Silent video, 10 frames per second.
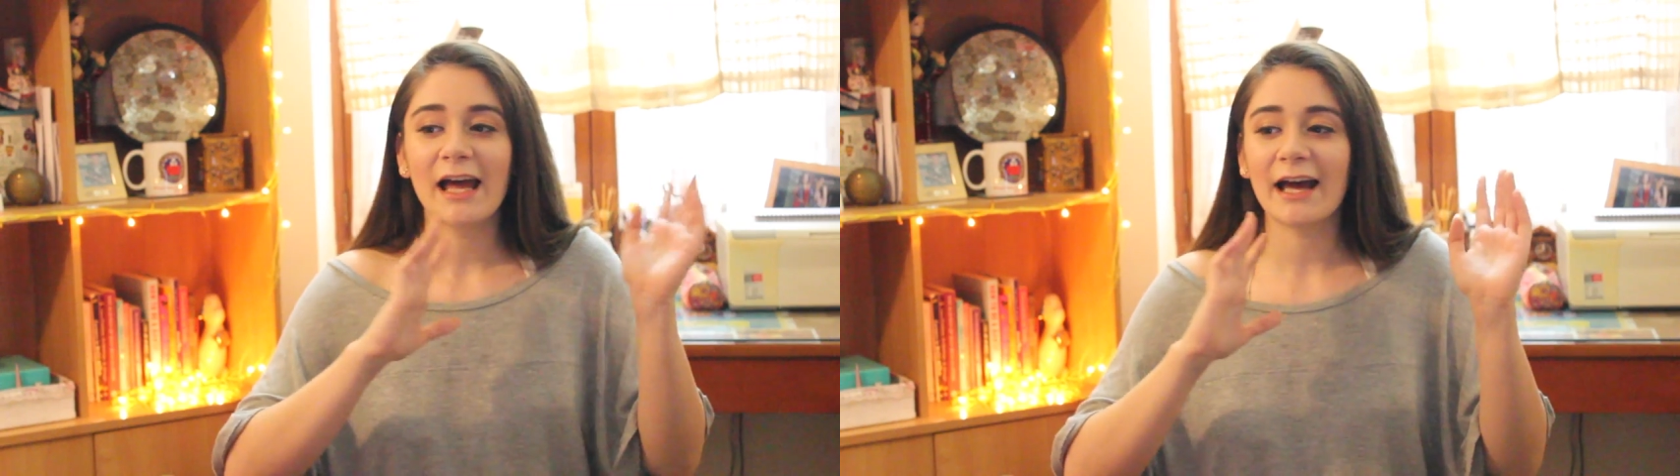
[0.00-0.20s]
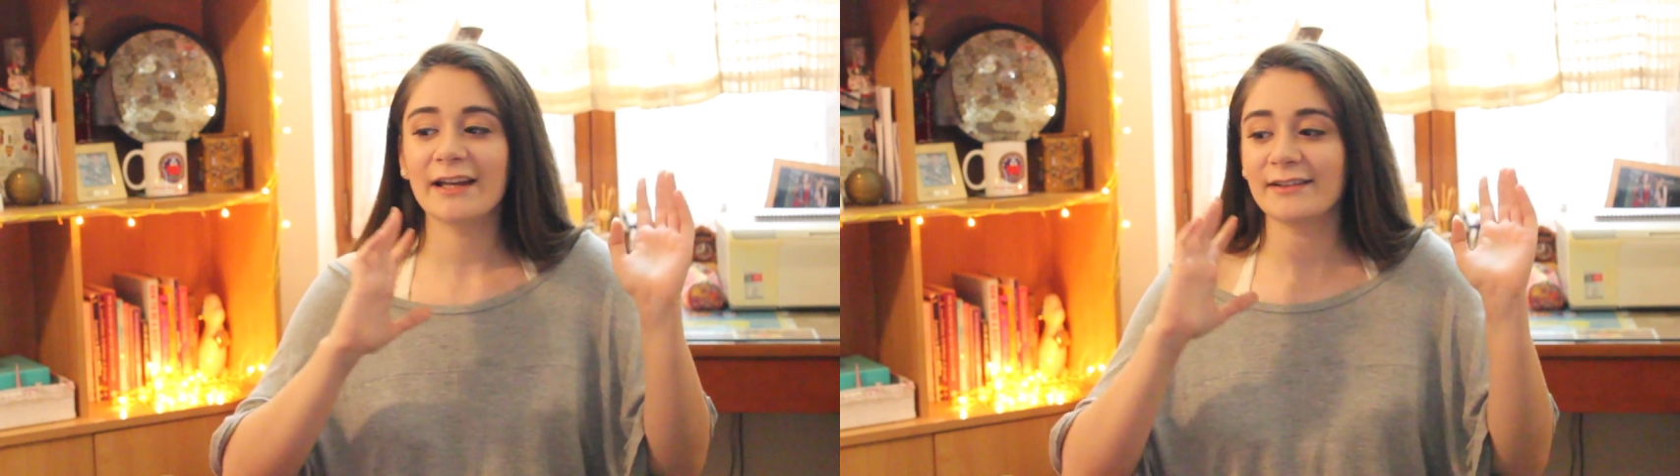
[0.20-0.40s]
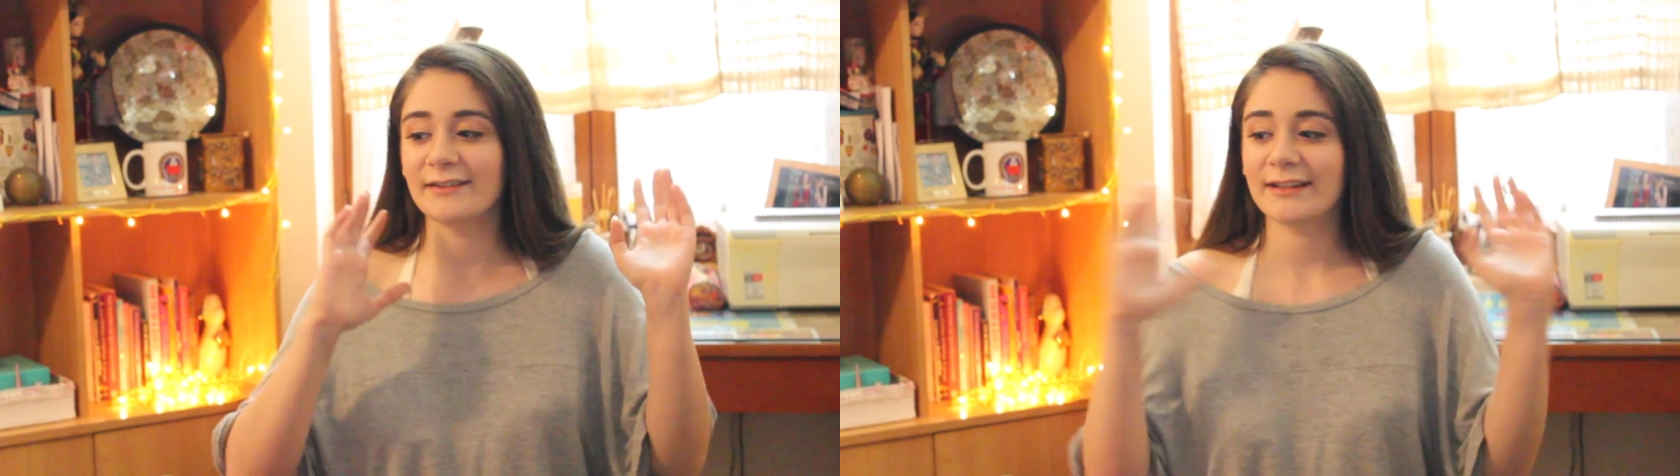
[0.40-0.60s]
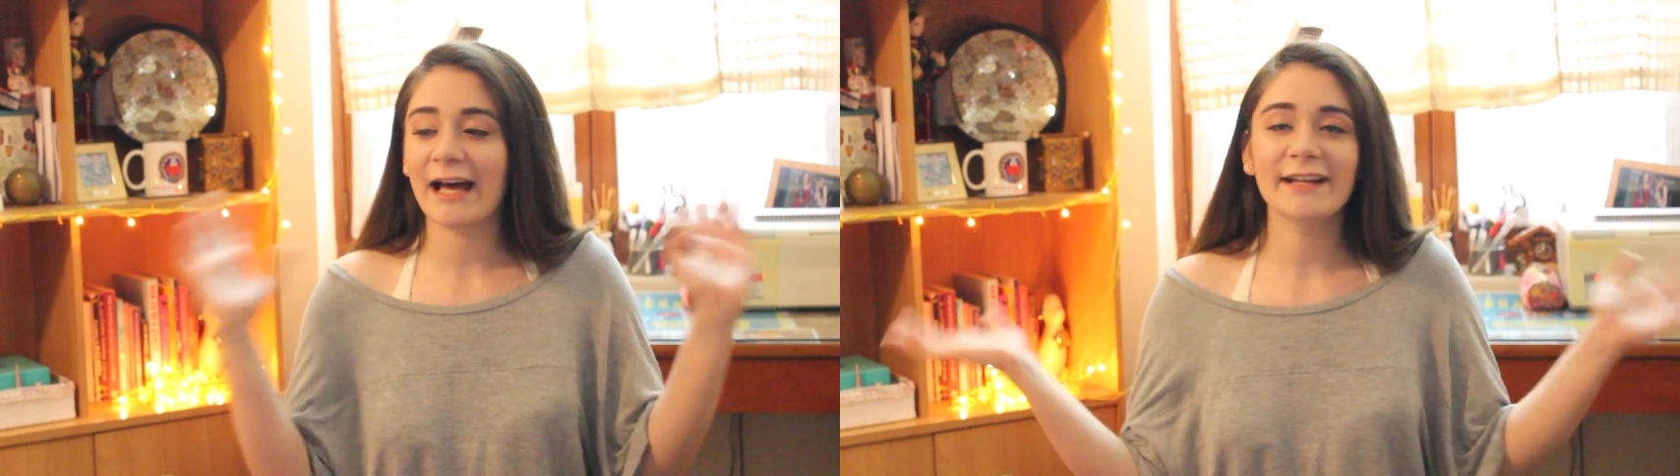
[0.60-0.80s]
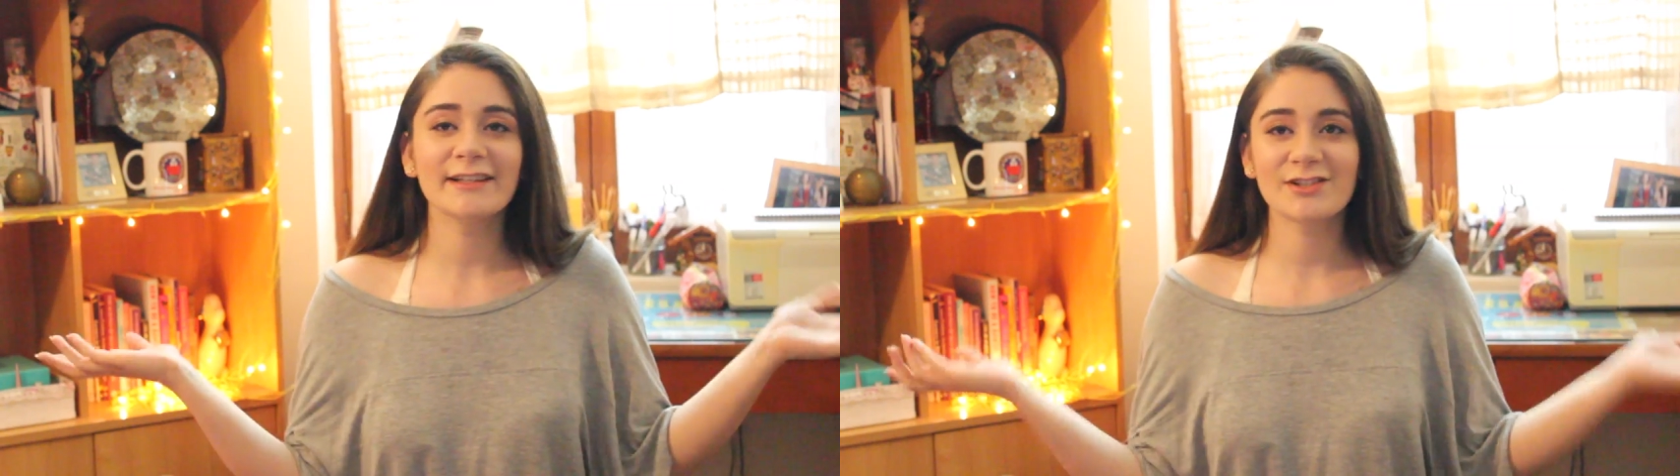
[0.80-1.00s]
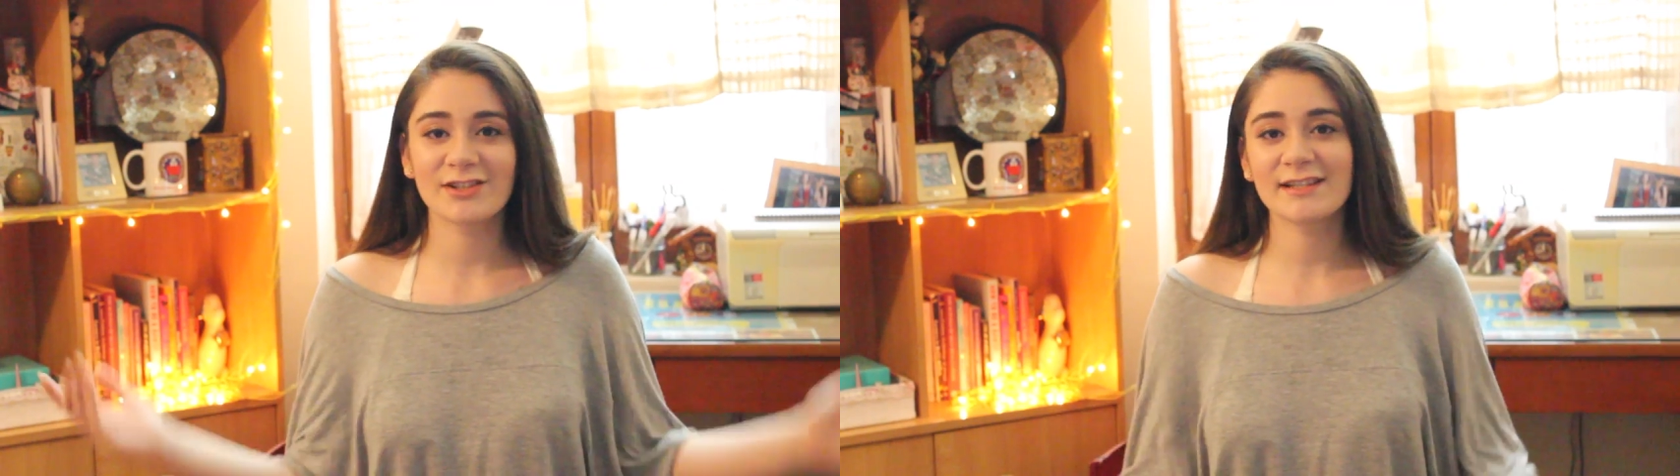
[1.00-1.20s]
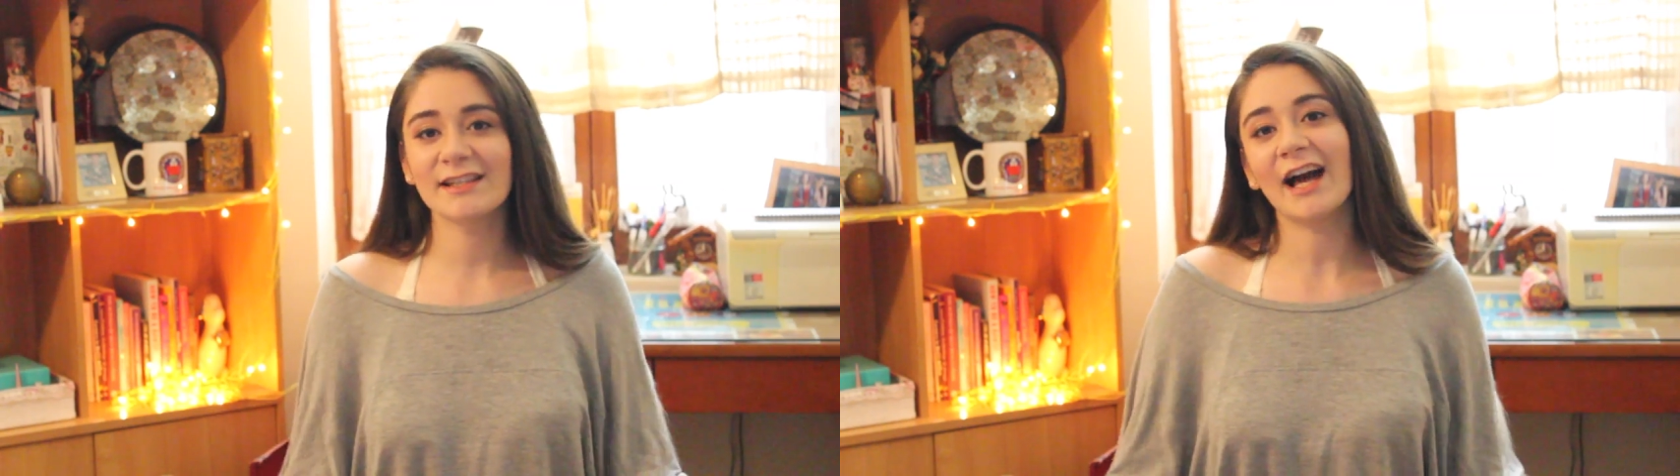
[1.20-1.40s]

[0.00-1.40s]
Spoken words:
and that is just the